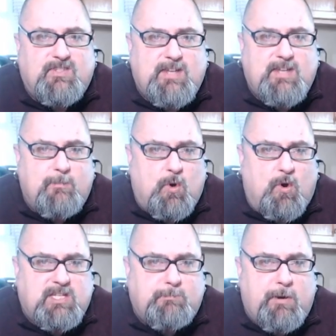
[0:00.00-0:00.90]
some
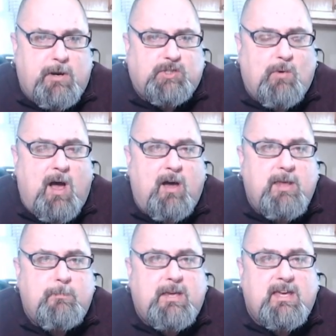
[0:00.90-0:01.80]
sort of
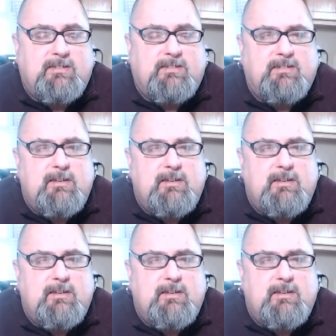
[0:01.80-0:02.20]
spirituality, because